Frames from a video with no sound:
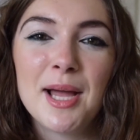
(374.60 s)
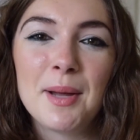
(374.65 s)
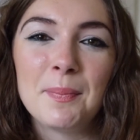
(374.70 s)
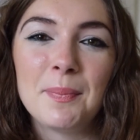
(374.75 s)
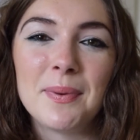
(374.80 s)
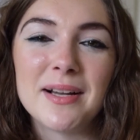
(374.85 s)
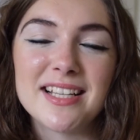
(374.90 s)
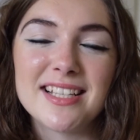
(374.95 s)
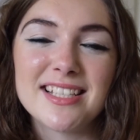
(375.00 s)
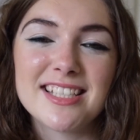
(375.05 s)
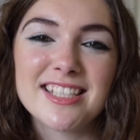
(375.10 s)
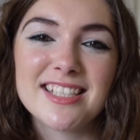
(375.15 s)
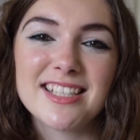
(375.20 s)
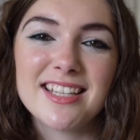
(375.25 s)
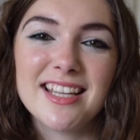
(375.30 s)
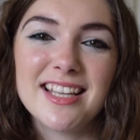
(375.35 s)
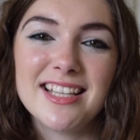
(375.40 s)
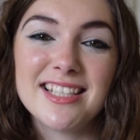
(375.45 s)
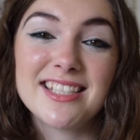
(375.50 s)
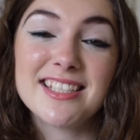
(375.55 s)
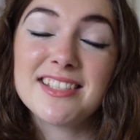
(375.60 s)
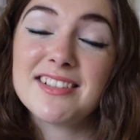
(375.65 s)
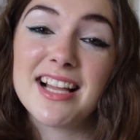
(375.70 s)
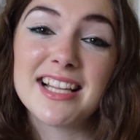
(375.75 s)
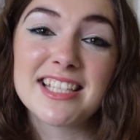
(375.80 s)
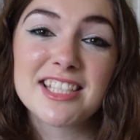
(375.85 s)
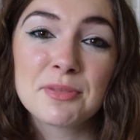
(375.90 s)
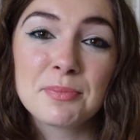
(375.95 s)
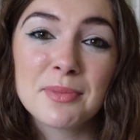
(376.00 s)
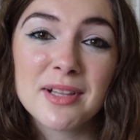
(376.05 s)
but it still
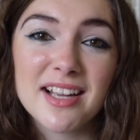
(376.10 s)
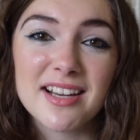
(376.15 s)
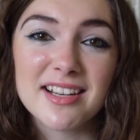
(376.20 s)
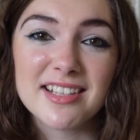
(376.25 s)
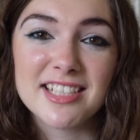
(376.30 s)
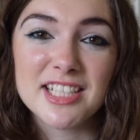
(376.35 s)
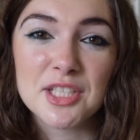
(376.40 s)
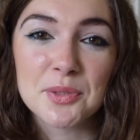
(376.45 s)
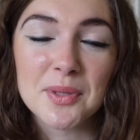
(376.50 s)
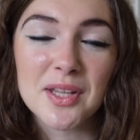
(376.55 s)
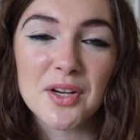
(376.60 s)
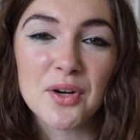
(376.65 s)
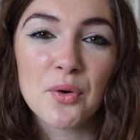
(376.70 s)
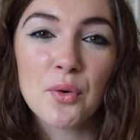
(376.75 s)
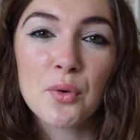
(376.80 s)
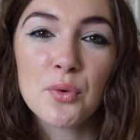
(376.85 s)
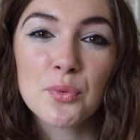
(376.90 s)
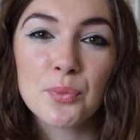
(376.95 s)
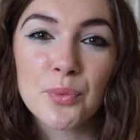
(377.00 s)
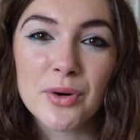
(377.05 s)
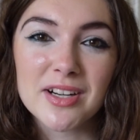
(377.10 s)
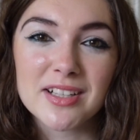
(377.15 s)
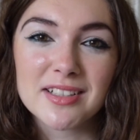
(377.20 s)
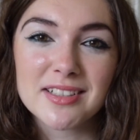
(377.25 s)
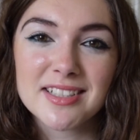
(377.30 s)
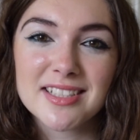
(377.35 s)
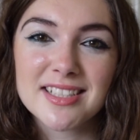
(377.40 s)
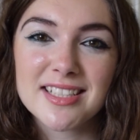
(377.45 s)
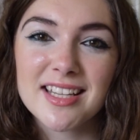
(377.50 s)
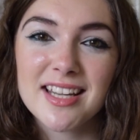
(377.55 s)
has similarities with our own
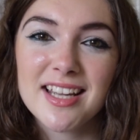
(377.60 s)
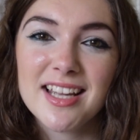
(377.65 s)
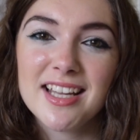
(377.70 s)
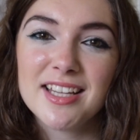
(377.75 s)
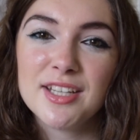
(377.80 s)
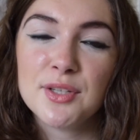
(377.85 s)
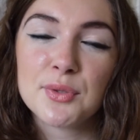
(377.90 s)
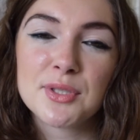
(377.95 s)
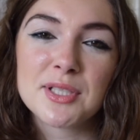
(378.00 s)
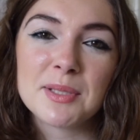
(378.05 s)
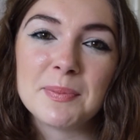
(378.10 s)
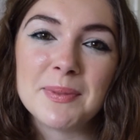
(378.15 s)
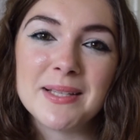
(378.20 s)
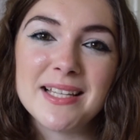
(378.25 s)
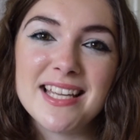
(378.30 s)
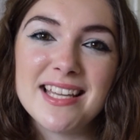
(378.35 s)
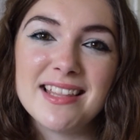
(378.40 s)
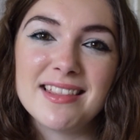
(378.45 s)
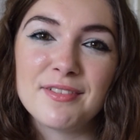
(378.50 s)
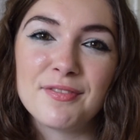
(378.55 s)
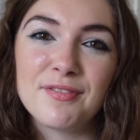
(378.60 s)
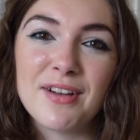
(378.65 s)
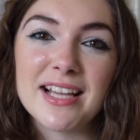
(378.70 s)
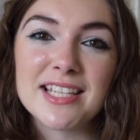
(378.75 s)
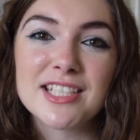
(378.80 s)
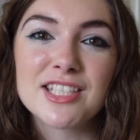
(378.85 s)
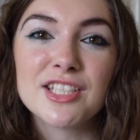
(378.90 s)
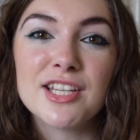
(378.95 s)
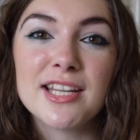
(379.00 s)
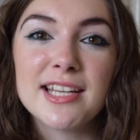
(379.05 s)
world, notably the
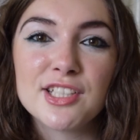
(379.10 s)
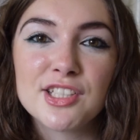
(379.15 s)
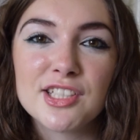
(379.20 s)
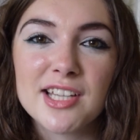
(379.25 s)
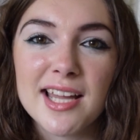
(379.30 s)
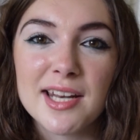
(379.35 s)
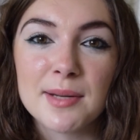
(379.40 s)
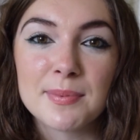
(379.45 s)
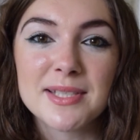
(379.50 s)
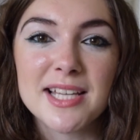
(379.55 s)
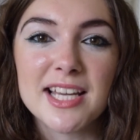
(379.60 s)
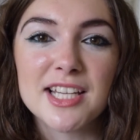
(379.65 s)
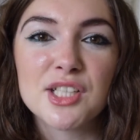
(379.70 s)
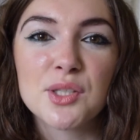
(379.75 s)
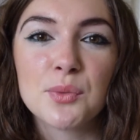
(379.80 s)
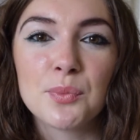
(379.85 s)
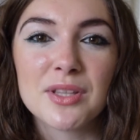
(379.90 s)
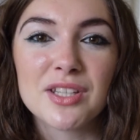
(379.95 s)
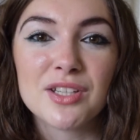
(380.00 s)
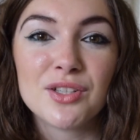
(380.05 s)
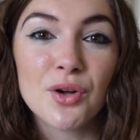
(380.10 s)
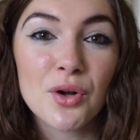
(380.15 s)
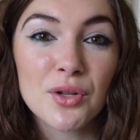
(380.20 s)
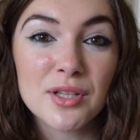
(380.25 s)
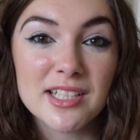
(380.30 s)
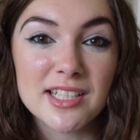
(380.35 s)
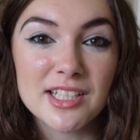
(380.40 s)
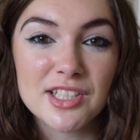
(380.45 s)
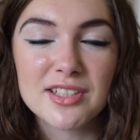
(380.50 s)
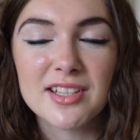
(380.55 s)
fascination and obsession with
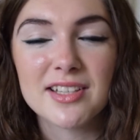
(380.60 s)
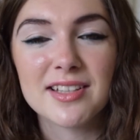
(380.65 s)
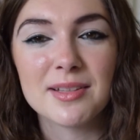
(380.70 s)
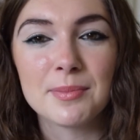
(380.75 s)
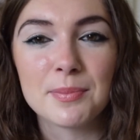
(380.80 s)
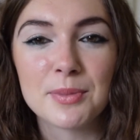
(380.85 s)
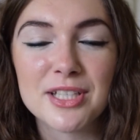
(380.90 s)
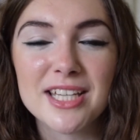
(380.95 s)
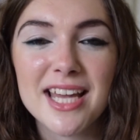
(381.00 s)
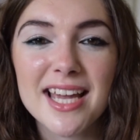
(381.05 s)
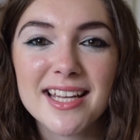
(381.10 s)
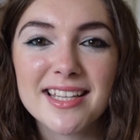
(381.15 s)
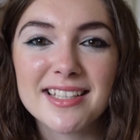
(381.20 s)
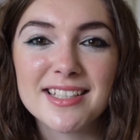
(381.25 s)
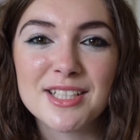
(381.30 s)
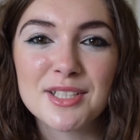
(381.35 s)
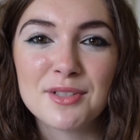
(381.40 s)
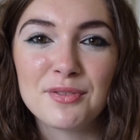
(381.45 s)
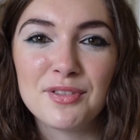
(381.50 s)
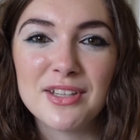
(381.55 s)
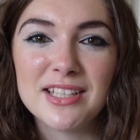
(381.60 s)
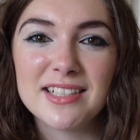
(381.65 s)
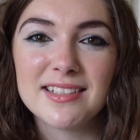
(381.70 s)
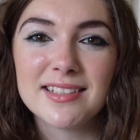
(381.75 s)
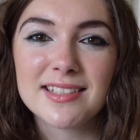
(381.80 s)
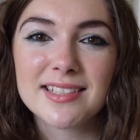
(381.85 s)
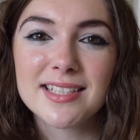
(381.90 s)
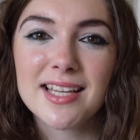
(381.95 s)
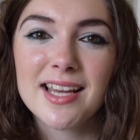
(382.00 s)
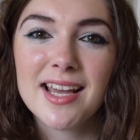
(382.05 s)
knowledge that the protagonist
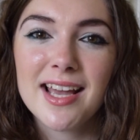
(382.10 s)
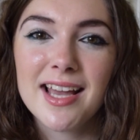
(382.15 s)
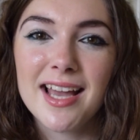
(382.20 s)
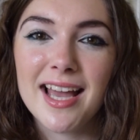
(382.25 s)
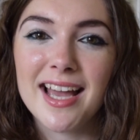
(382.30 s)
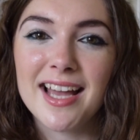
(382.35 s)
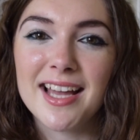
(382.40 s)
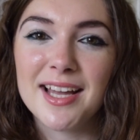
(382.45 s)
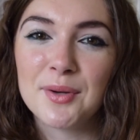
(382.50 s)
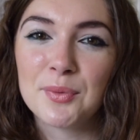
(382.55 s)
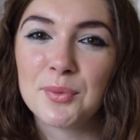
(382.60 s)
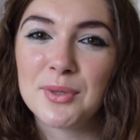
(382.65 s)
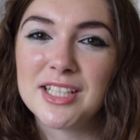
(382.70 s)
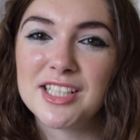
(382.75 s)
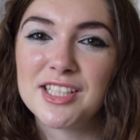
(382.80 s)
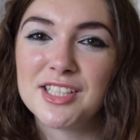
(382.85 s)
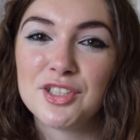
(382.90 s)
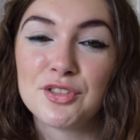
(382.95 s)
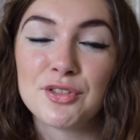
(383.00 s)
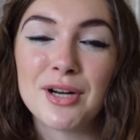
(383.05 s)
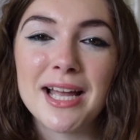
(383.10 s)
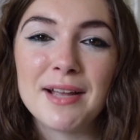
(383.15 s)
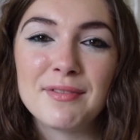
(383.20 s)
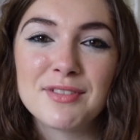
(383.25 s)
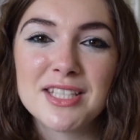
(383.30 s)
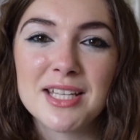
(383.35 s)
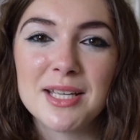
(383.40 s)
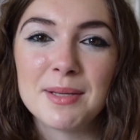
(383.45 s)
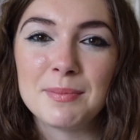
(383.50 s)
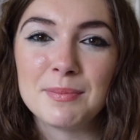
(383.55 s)
feels, which
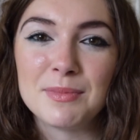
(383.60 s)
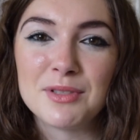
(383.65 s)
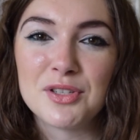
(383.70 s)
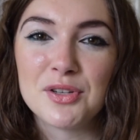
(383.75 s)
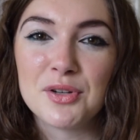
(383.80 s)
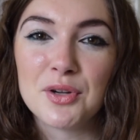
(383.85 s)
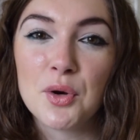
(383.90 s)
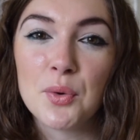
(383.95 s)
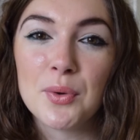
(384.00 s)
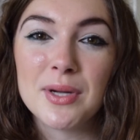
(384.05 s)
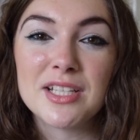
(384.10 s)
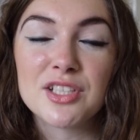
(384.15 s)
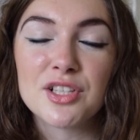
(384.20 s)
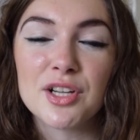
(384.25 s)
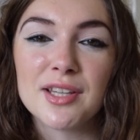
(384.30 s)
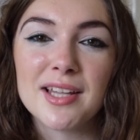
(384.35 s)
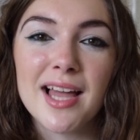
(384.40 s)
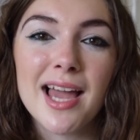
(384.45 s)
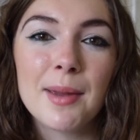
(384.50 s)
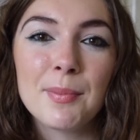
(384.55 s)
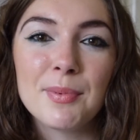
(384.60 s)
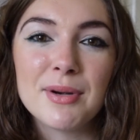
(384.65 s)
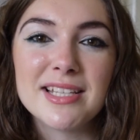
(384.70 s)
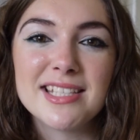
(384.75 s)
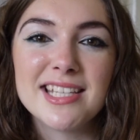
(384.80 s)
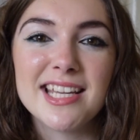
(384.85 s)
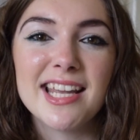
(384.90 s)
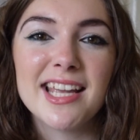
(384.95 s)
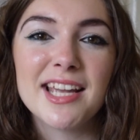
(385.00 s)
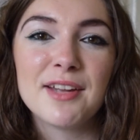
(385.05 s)
drives him to go into a library
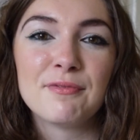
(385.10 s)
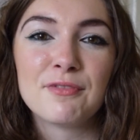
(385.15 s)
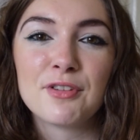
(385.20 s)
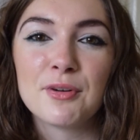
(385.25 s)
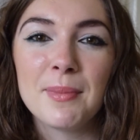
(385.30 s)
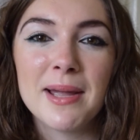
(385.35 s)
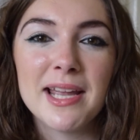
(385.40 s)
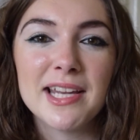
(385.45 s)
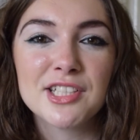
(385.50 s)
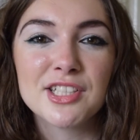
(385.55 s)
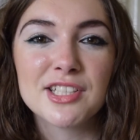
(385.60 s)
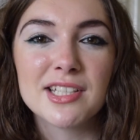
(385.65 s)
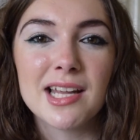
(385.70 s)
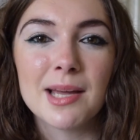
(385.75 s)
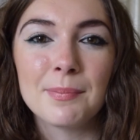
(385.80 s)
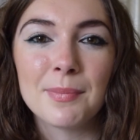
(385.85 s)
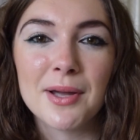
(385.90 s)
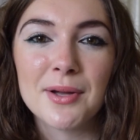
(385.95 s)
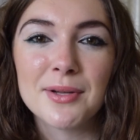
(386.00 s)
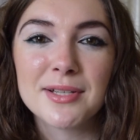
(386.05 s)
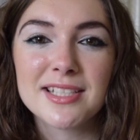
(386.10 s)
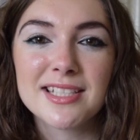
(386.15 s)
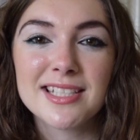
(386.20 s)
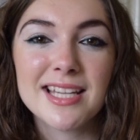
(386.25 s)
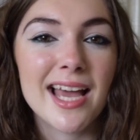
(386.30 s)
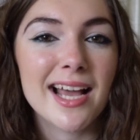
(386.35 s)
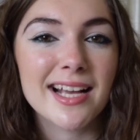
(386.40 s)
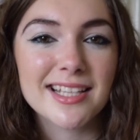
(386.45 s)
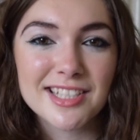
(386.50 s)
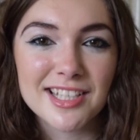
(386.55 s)
seeking information about
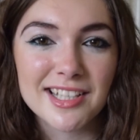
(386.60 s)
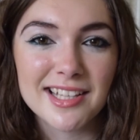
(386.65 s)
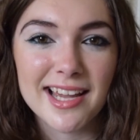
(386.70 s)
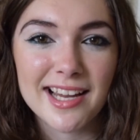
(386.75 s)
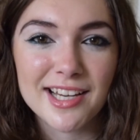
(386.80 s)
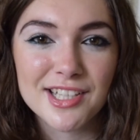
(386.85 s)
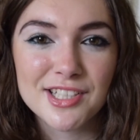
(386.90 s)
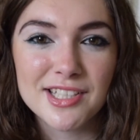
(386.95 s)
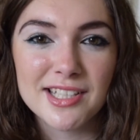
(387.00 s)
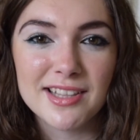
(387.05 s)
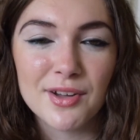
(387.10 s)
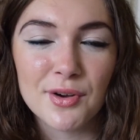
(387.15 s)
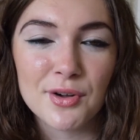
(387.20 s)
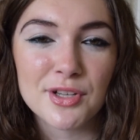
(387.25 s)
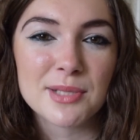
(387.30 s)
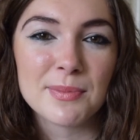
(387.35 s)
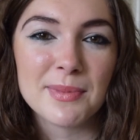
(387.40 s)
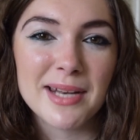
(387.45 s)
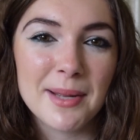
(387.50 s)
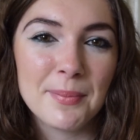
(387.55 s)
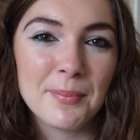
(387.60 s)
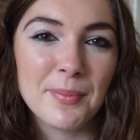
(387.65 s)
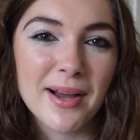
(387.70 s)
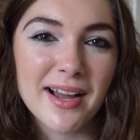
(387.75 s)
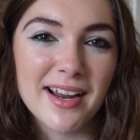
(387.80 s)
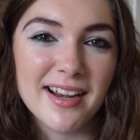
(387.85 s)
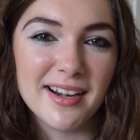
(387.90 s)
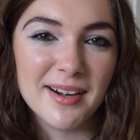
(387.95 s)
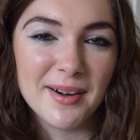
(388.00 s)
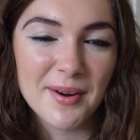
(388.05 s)
tax collection in the Ottoman
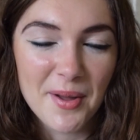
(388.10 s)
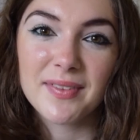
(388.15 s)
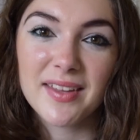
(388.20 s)
Empire.